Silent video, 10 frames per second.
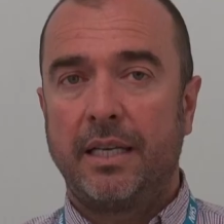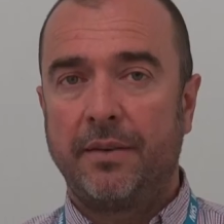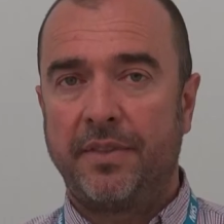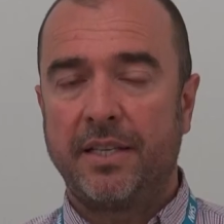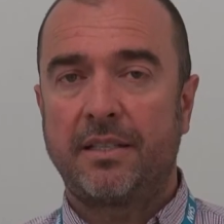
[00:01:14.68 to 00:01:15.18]

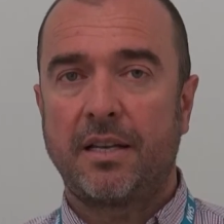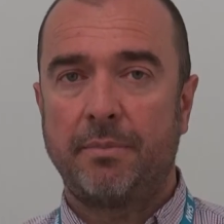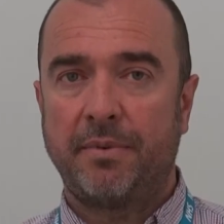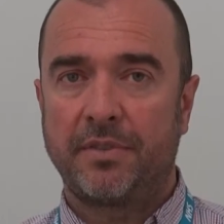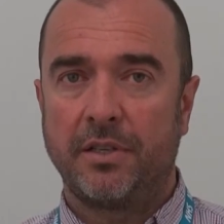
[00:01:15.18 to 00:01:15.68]
If this
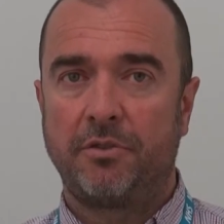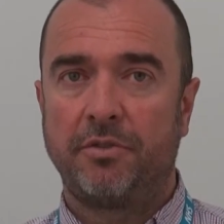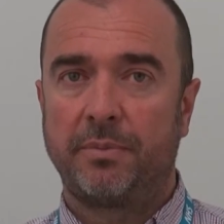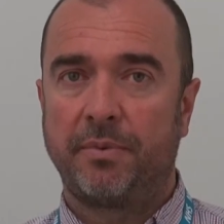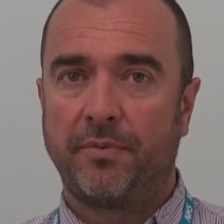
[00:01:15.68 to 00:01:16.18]
type of
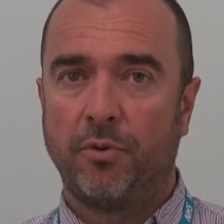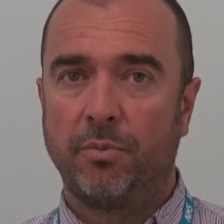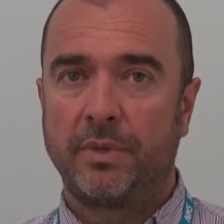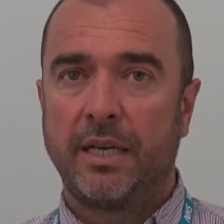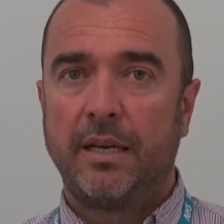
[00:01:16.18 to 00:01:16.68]
surgery is
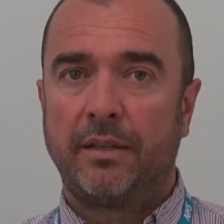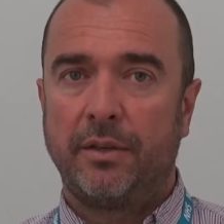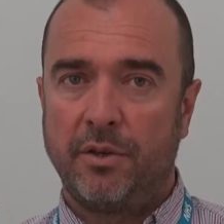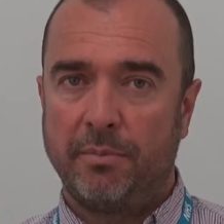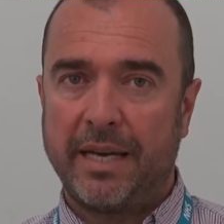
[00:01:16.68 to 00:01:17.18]
performed,
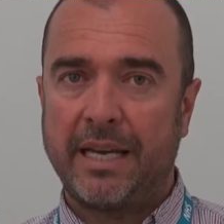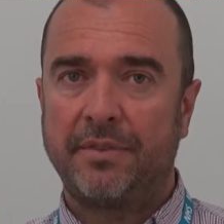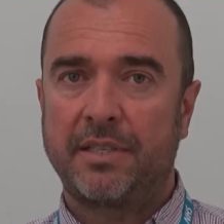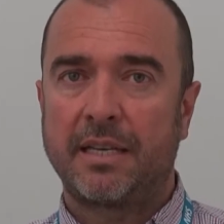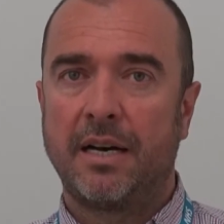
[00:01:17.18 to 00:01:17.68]
then you may have
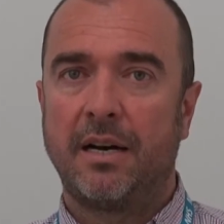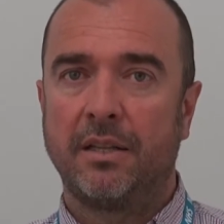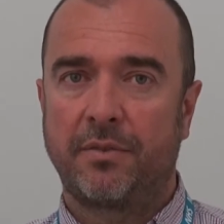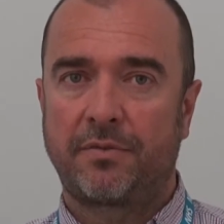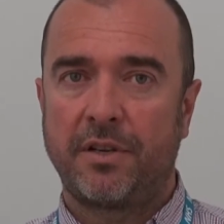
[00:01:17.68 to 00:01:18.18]
a scar
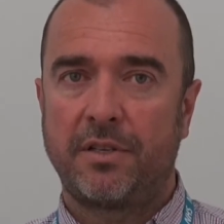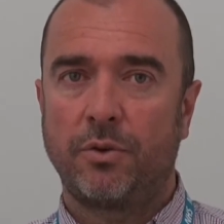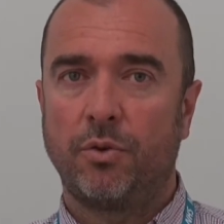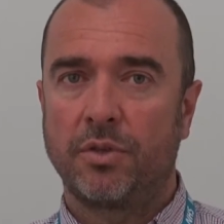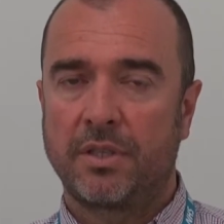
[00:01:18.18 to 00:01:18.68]
on the front
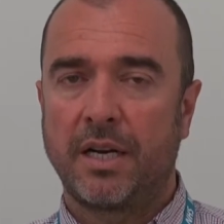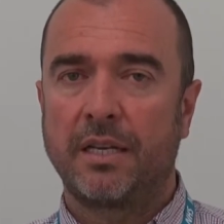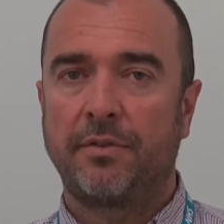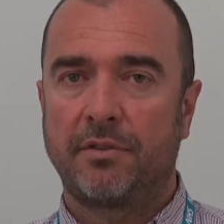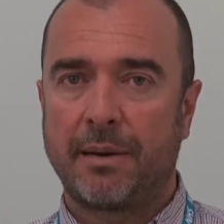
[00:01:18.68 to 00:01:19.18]
or side
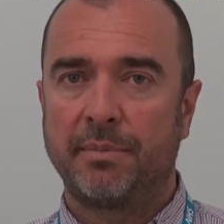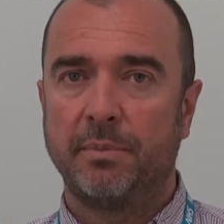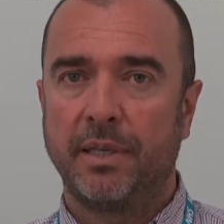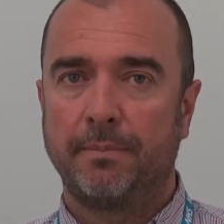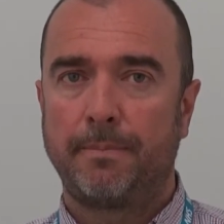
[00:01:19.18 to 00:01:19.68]
of your
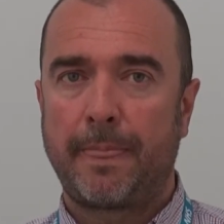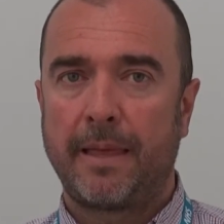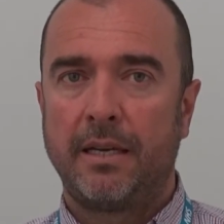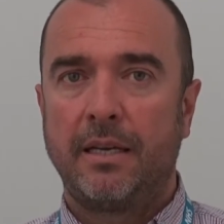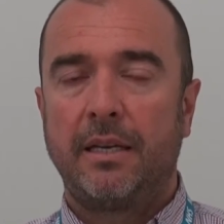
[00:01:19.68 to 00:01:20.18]
abdomen.
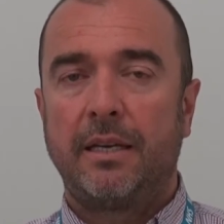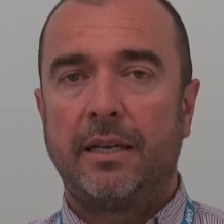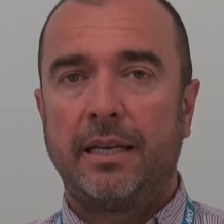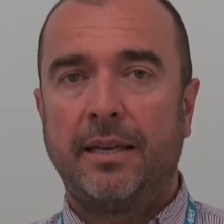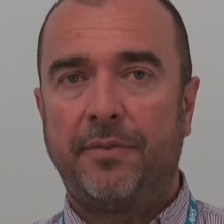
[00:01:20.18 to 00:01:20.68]

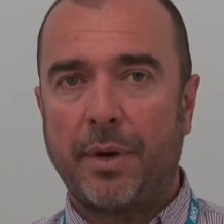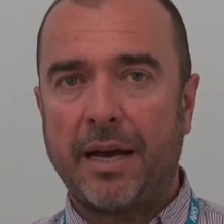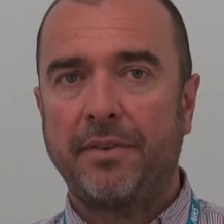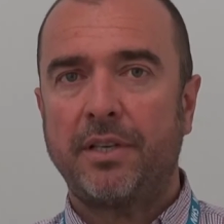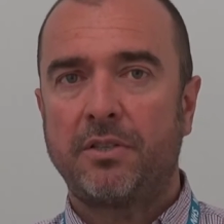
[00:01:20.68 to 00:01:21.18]
If you're
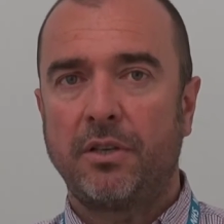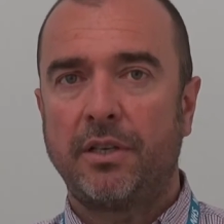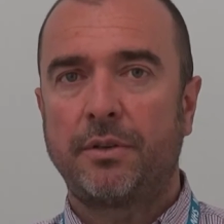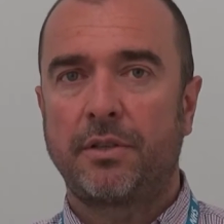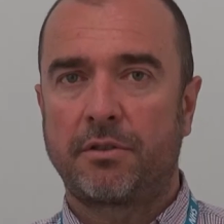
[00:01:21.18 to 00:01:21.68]
having a
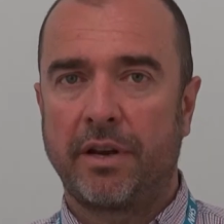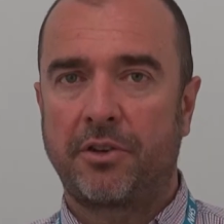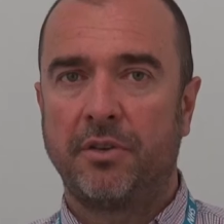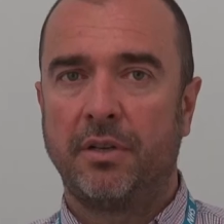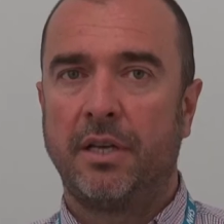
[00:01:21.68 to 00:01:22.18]
scoliosis
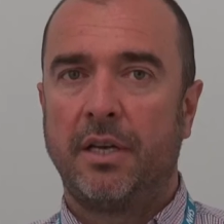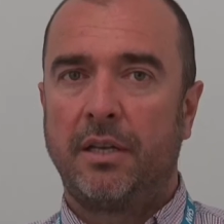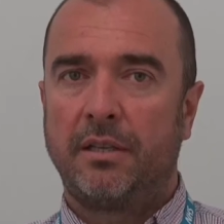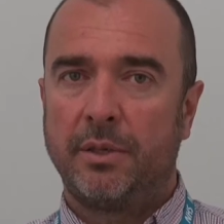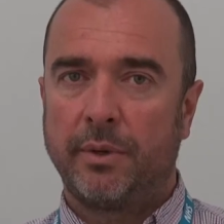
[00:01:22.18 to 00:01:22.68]
correction,
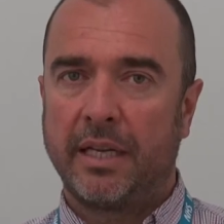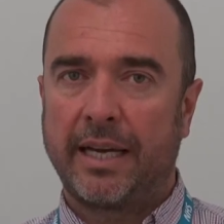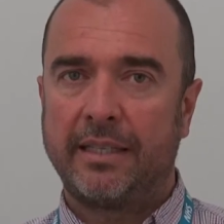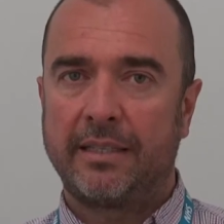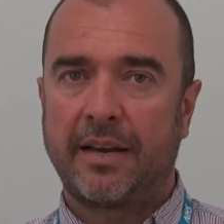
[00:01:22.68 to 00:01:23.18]
then you are
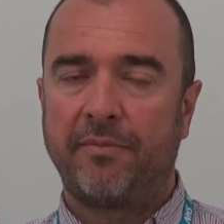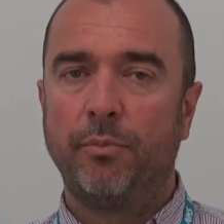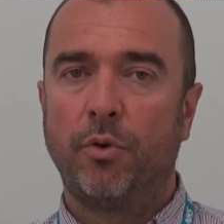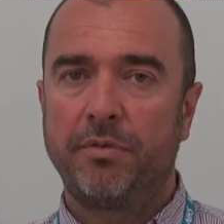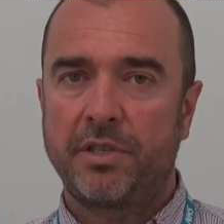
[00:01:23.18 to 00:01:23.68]
likely to have
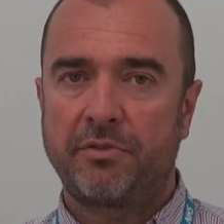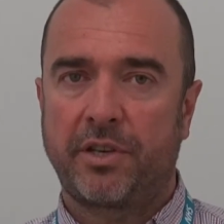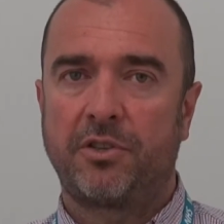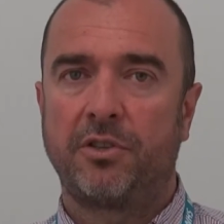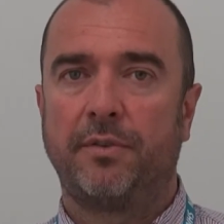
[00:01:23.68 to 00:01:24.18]
more
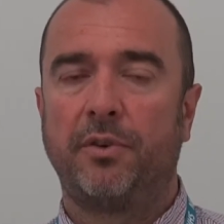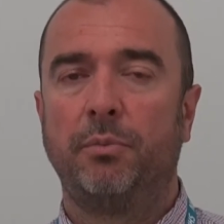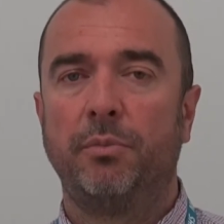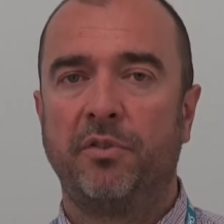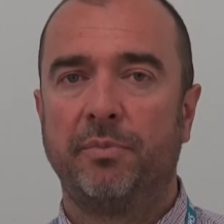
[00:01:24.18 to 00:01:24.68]
restrictions of your
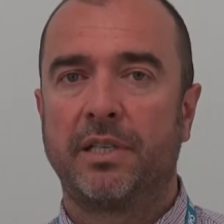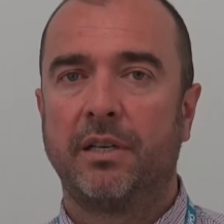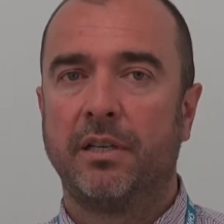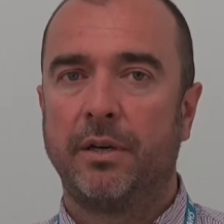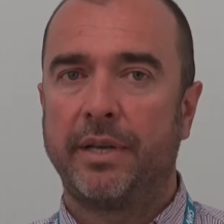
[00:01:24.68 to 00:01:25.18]
movement
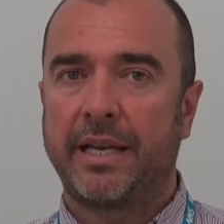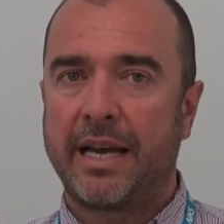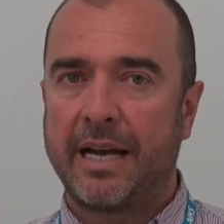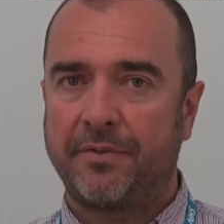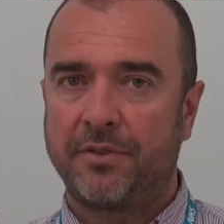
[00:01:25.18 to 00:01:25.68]
and loading
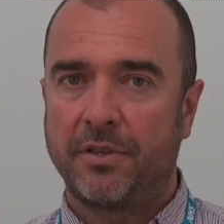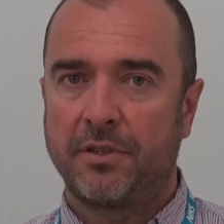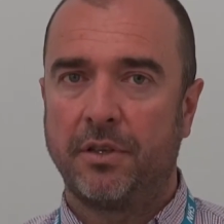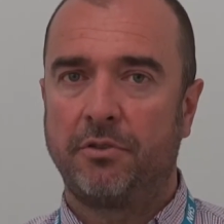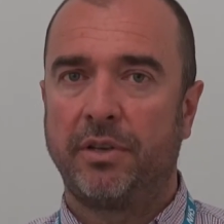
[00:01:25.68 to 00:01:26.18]
after the
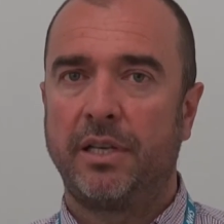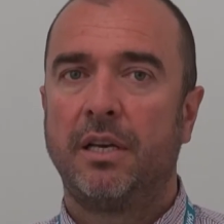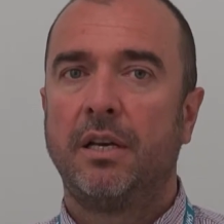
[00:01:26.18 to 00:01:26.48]
surgery